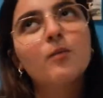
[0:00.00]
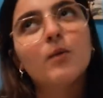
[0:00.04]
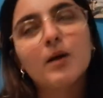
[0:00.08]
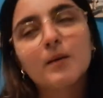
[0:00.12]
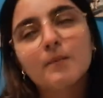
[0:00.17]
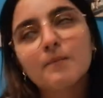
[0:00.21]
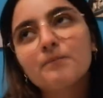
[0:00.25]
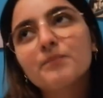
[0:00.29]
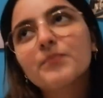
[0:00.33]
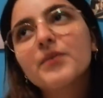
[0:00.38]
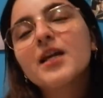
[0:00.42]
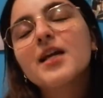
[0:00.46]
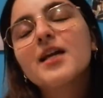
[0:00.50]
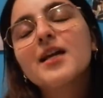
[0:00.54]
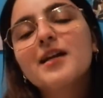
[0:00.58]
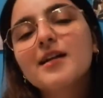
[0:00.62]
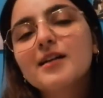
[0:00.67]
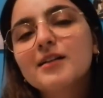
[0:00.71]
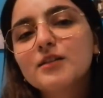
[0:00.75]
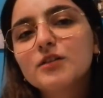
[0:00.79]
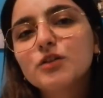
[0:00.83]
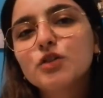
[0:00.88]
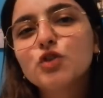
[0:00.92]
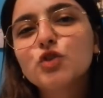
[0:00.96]
Well,
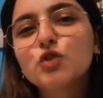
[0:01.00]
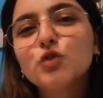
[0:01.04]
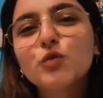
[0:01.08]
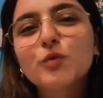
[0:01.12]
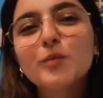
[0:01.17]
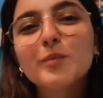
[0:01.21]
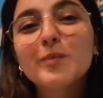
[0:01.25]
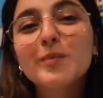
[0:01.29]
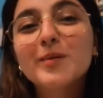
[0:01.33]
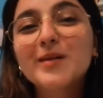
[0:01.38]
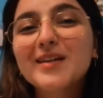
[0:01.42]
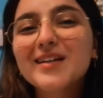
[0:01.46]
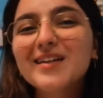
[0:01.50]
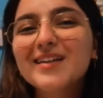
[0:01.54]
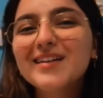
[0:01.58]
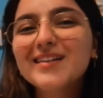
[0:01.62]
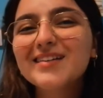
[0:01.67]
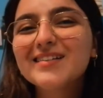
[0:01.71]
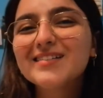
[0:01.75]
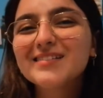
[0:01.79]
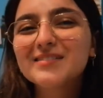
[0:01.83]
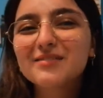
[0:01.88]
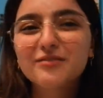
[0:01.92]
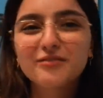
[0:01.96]
to
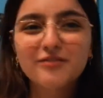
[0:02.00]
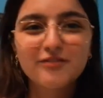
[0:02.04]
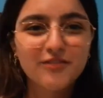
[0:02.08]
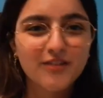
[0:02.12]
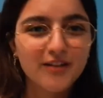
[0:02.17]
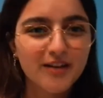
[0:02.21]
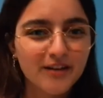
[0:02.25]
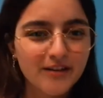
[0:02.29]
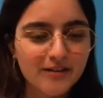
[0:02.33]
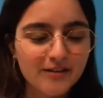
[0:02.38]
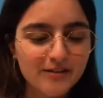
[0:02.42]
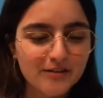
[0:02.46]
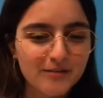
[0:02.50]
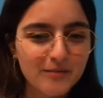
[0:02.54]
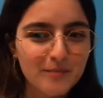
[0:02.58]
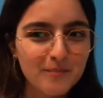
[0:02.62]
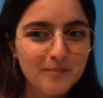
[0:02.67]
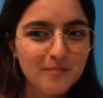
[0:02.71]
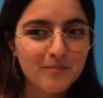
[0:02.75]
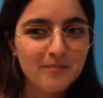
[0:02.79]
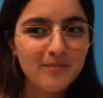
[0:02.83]
be fair,